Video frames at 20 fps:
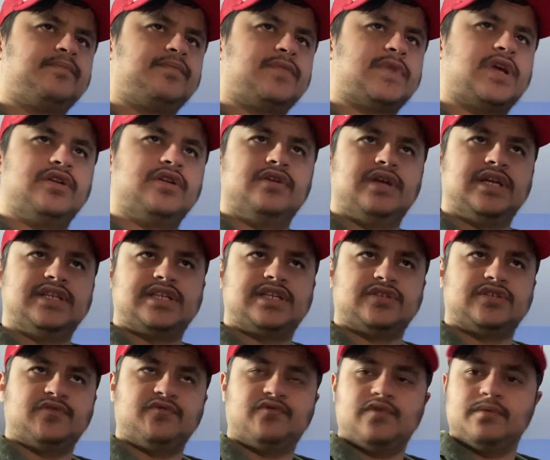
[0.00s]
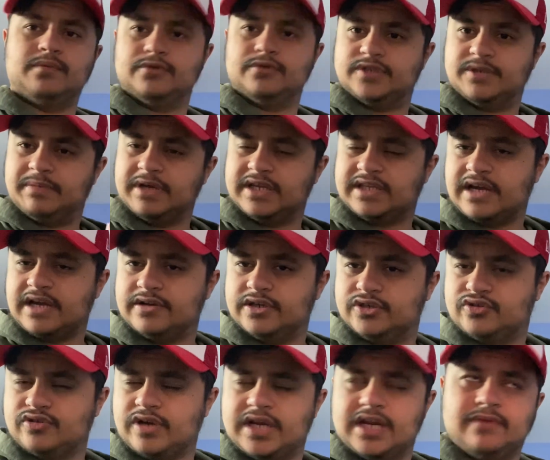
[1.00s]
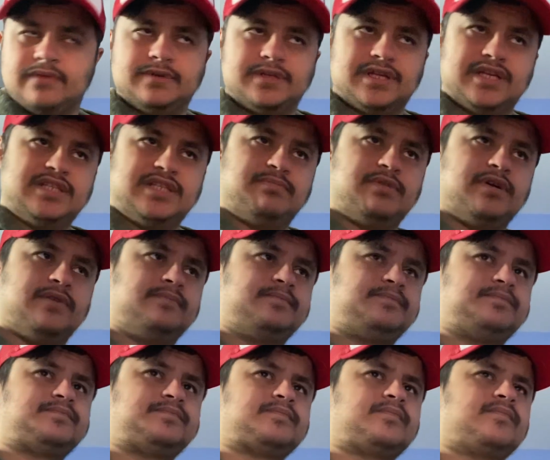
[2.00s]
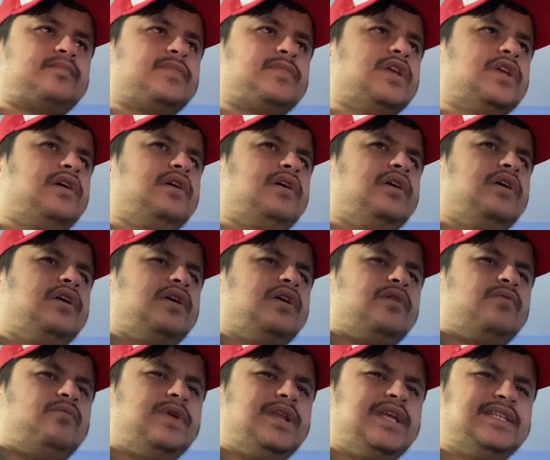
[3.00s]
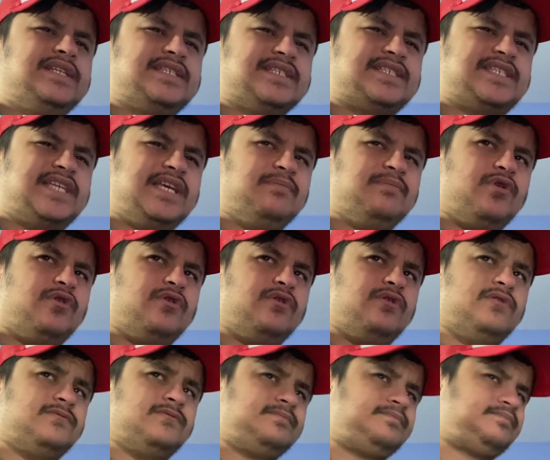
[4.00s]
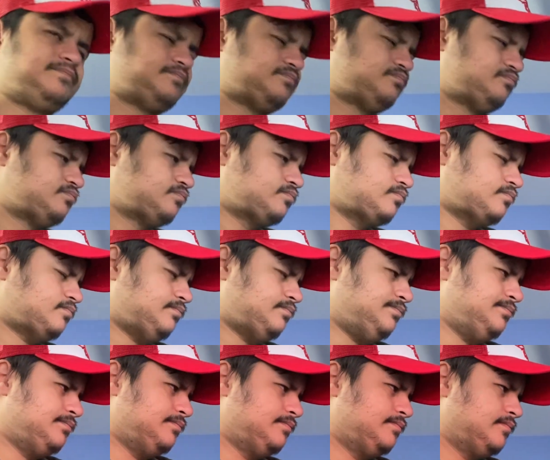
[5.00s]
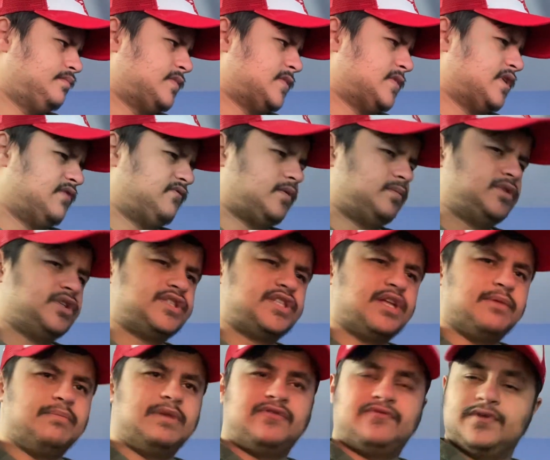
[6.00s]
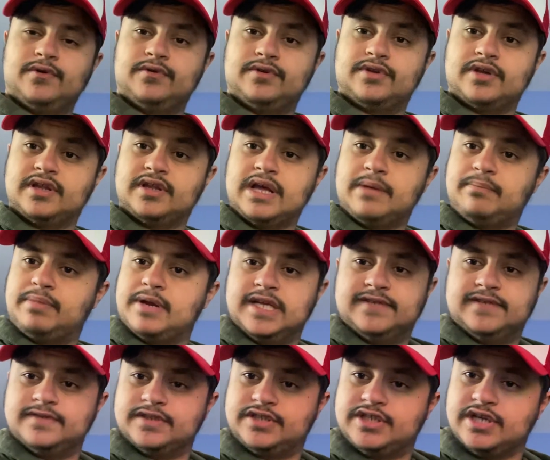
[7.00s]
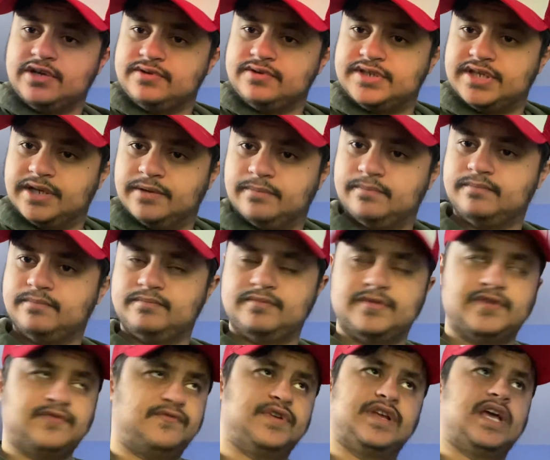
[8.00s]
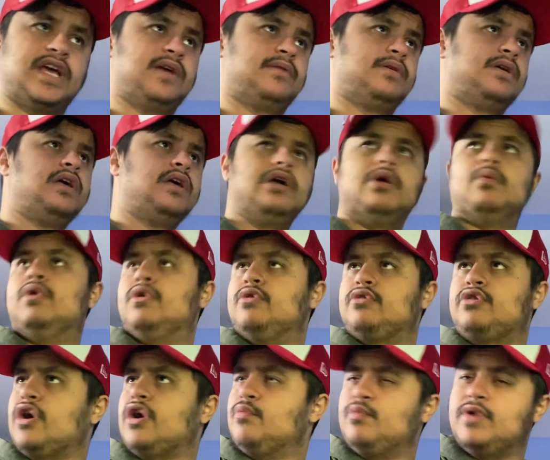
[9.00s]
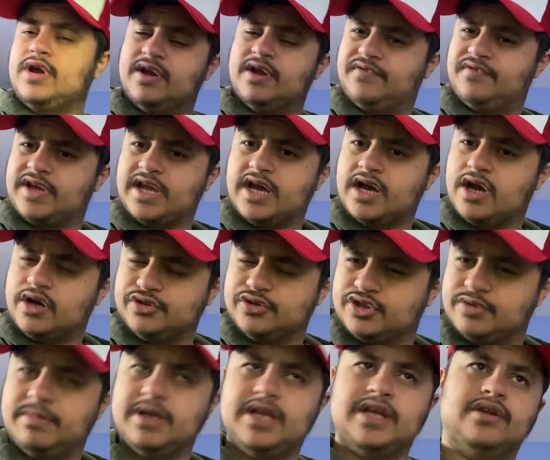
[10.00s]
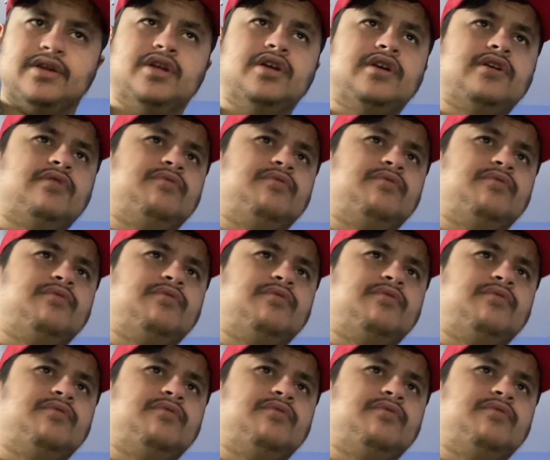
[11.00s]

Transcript: I know international football is a bit down the drain nowadays, but we need to see more from just a midfielder that plays for Chelsea. Forget World Cup winner, forget 100 million.